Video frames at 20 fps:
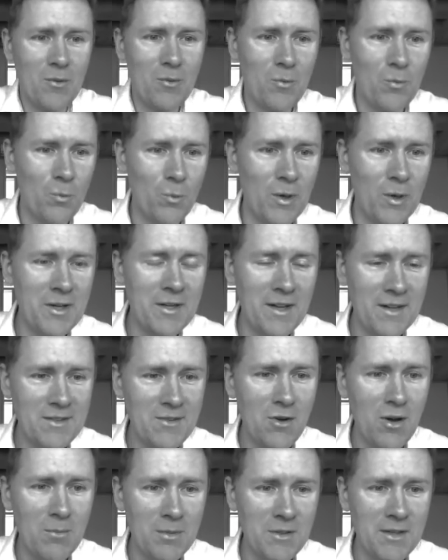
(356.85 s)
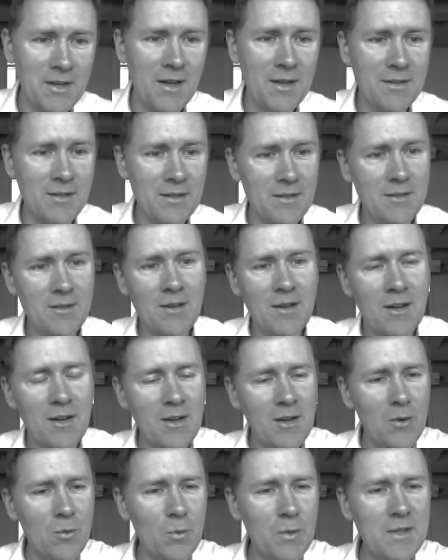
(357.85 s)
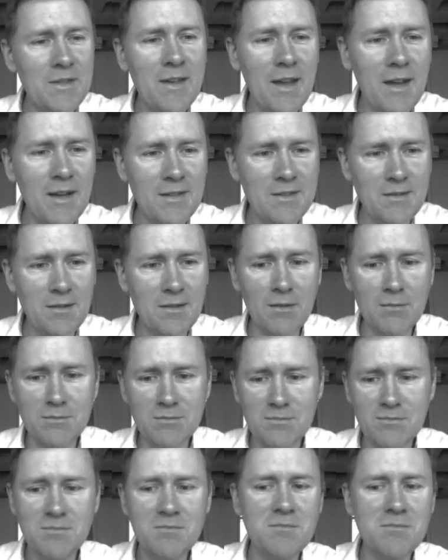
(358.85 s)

Where it gets complicated, we take some